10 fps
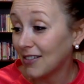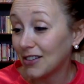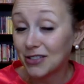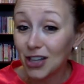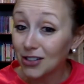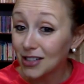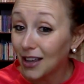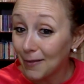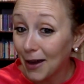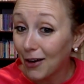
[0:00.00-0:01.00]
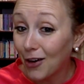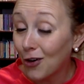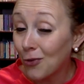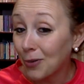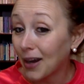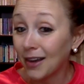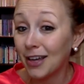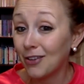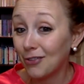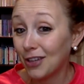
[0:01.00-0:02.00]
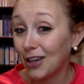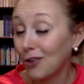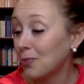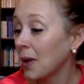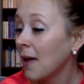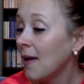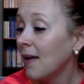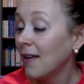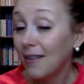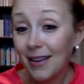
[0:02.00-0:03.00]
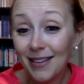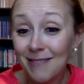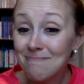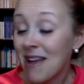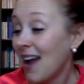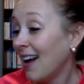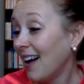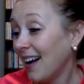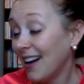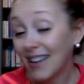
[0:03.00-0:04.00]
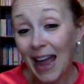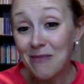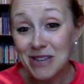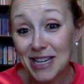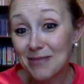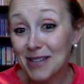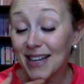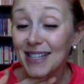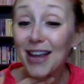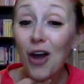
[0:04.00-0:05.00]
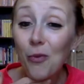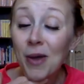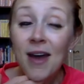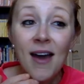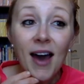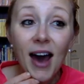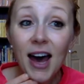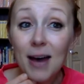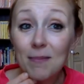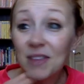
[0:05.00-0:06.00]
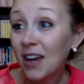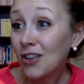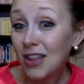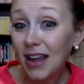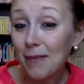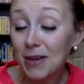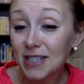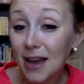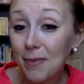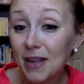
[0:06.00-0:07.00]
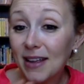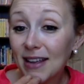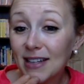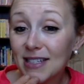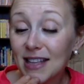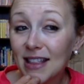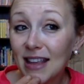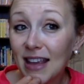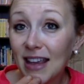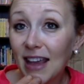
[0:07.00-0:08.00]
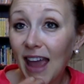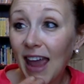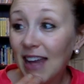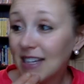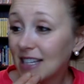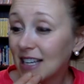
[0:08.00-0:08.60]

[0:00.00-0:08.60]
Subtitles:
know. Talks a lot about hope. I really hope. How many times can I say hope? The other thing I picked up is the 8.